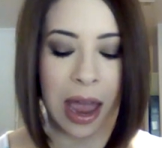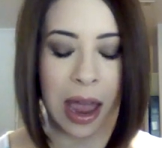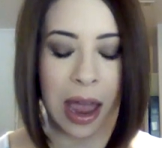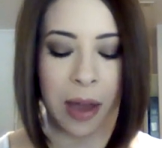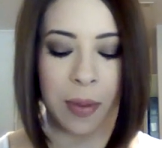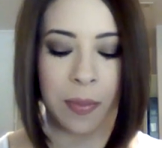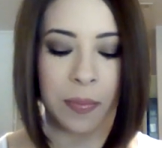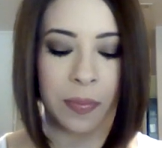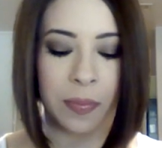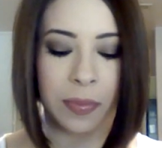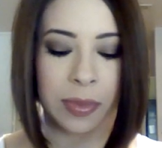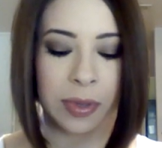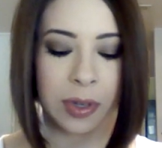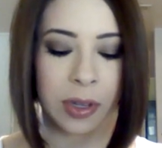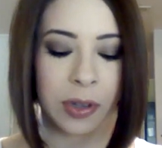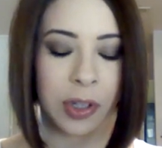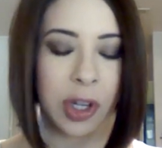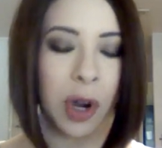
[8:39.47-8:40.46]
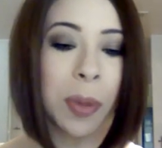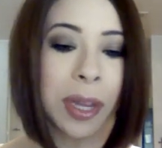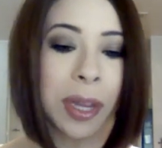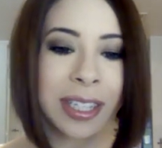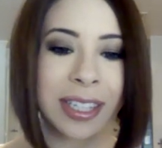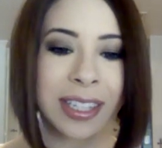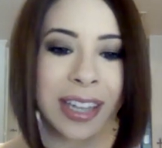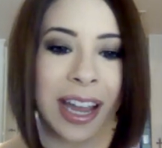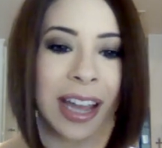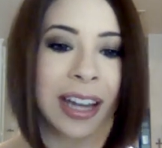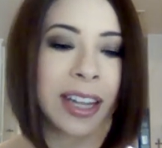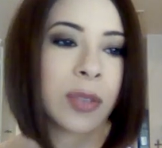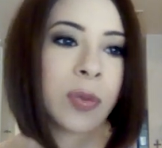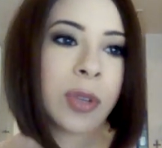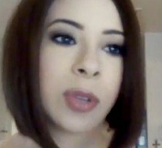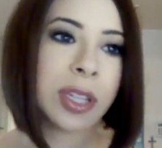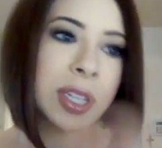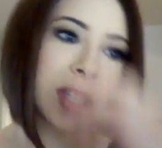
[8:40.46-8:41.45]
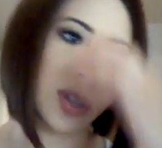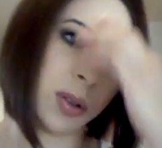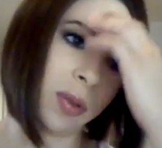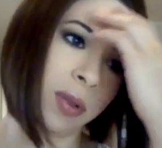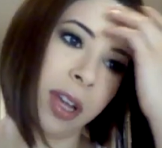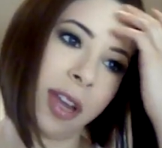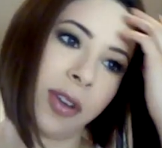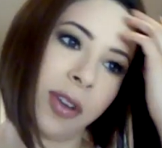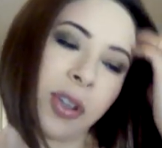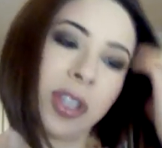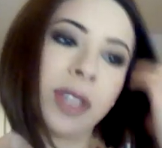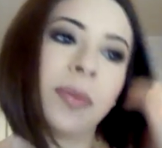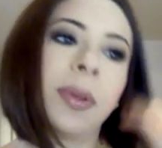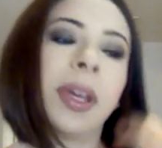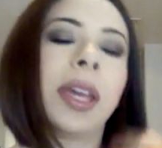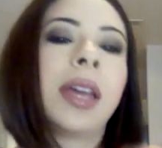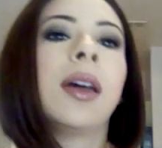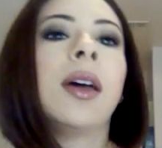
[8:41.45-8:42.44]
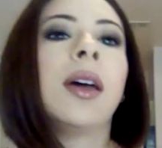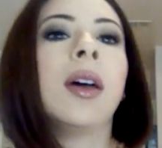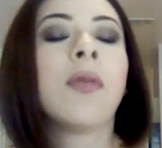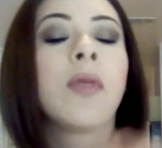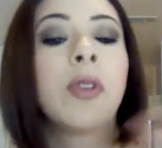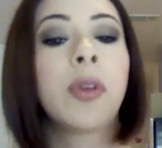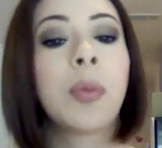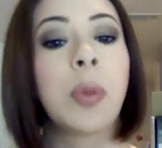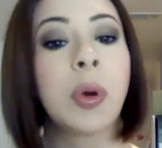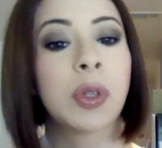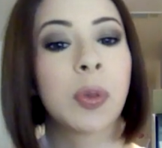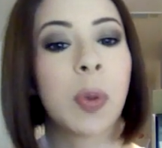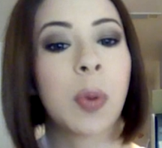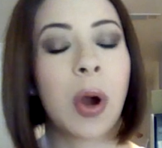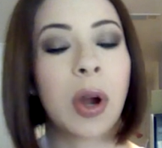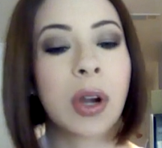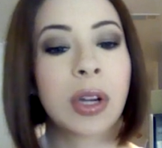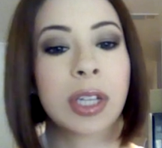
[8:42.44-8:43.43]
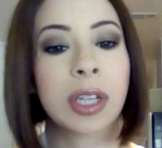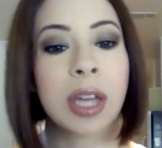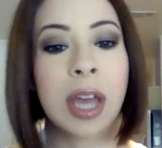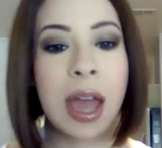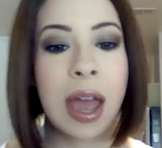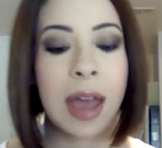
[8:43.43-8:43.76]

Um, utopian societies really don't interest me for the most part.